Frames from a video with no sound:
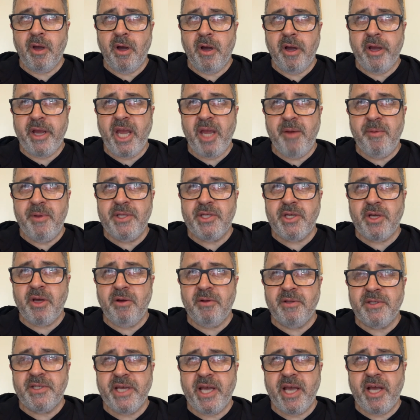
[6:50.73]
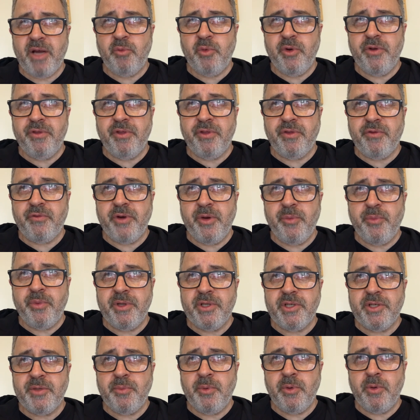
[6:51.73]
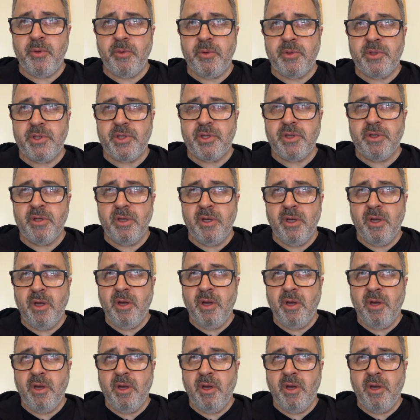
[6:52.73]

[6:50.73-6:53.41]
came into contact with the three principles,